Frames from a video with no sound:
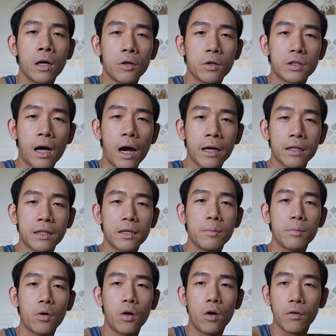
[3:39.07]
you're targeting
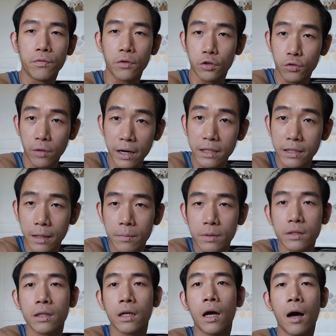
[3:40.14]
more of your triceps,